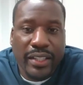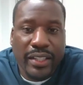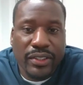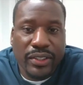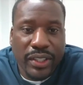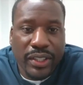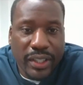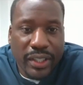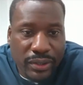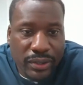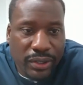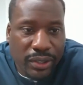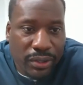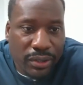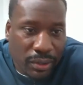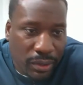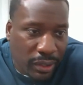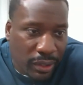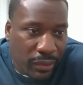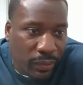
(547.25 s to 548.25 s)
as it is
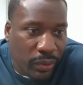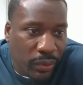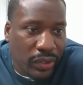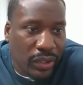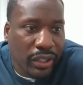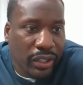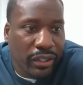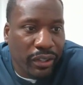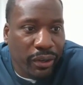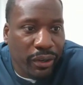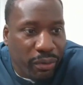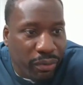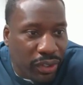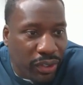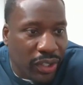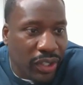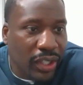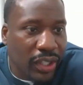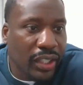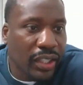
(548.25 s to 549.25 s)
this year with the
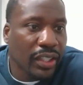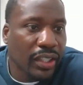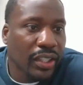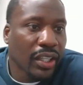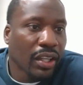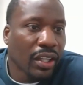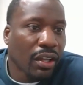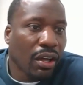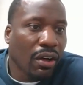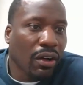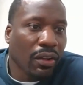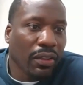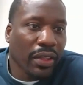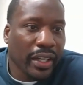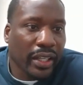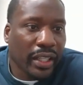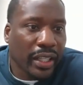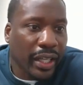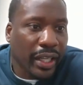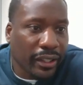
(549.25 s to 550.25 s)
COVID and all
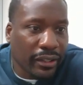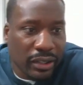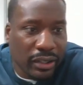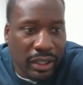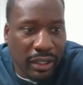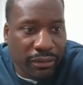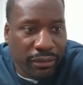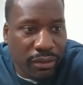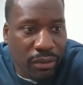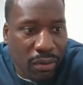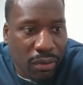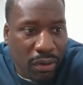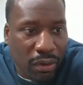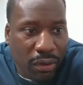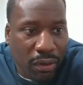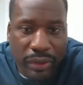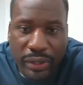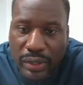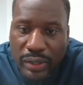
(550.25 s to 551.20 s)
that kind of stuff going on,